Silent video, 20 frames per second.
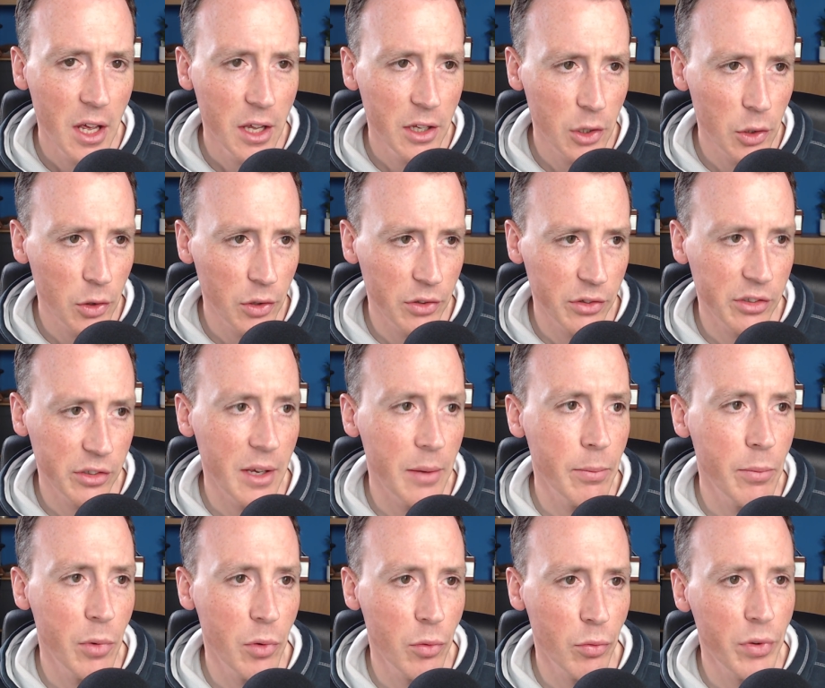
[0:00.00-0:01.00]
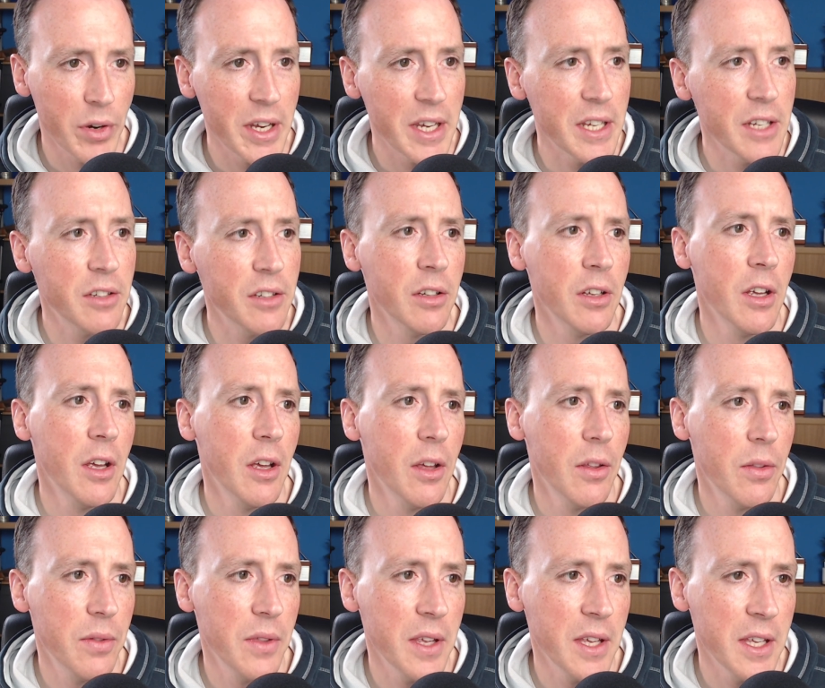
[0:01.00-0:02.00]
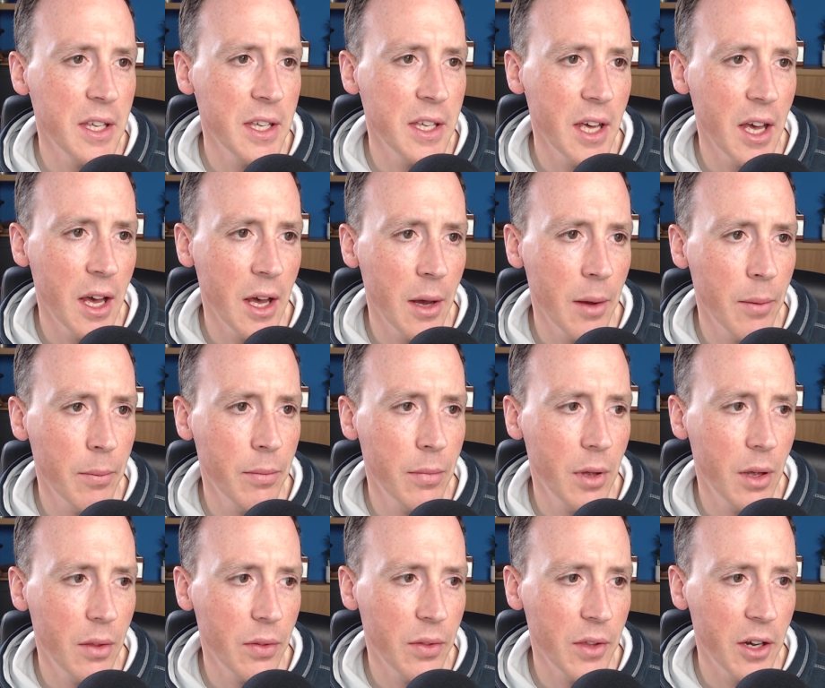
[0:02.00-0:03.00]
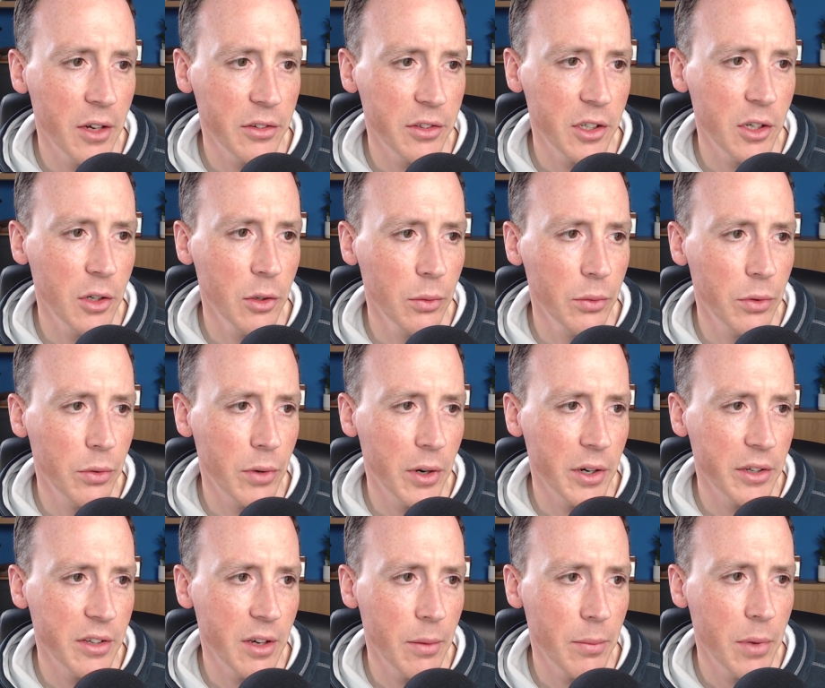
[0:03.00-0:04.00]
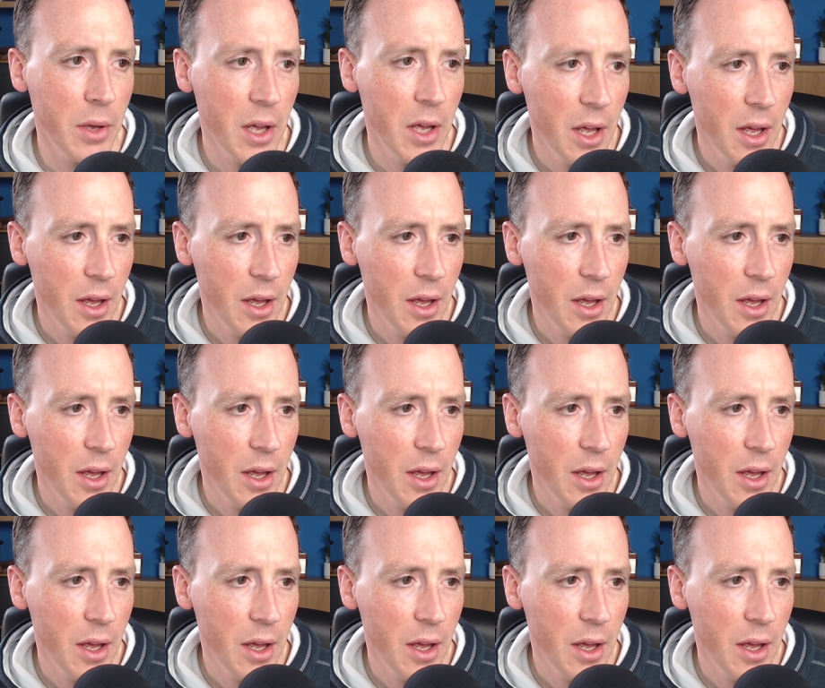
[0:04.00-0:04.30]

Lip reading: you can read the article, the write-up,